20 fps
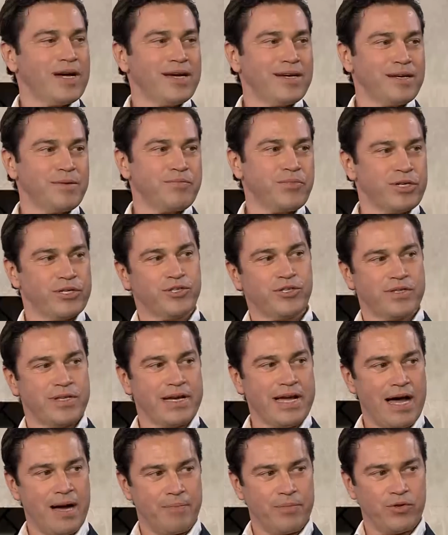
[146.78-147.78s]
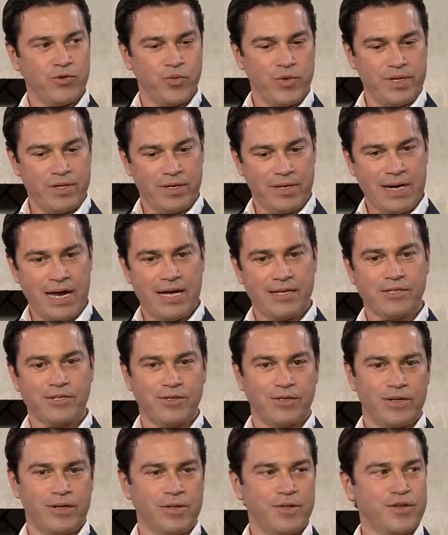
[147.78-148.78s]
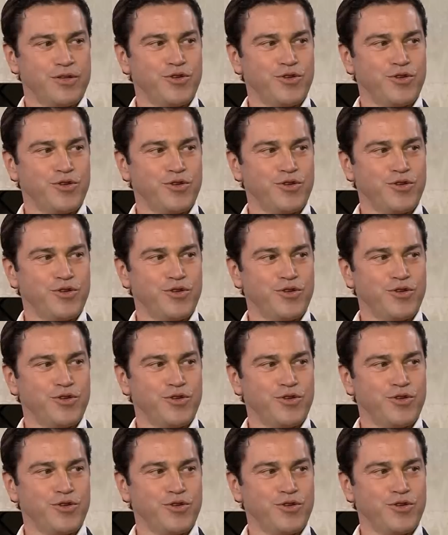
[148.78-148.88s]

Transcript: and it bridges the gap between the classical and the